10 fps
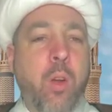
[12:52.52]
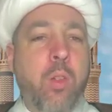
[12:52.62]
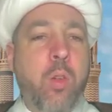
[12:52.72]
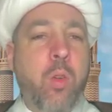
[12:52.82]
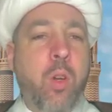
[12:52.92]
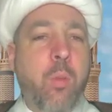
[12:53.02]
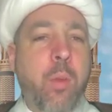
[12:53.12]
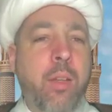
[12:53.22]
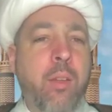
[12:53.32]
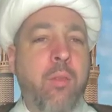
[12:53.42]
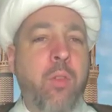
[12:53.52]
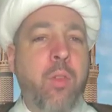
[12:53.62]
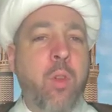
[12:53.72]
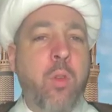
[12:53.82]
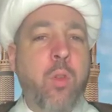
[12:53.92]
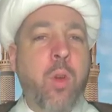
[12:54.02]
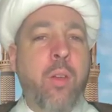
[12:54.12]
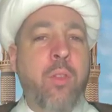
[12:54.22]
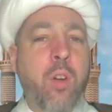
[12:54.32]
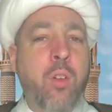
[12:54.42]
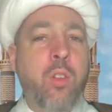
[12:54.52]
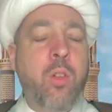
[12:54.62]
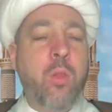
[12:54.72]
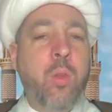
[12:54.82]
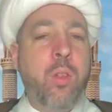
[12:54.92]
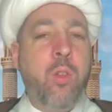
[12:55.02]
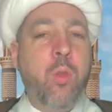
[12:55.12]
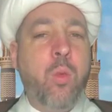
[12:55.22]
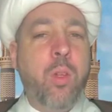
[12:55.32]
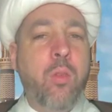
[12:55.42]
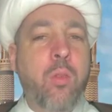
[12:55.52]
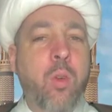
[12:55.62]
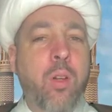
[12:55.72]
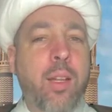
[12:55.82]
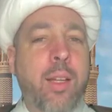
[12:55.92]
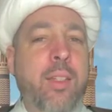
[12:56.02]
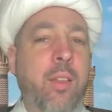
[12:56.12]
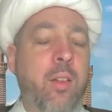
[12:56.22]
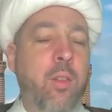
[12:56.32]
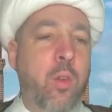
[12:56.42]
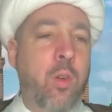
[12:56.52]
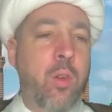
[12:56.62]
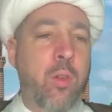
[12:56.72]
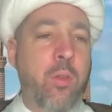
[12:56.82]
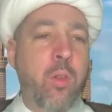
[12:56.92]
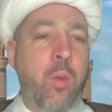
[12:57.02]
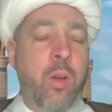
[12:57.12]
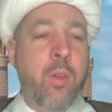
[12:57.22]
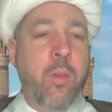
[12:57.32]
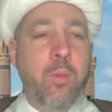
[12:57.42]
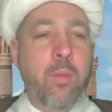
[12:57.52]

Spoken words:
It's also commanded for those who have young children to will for less than a third of their wealth,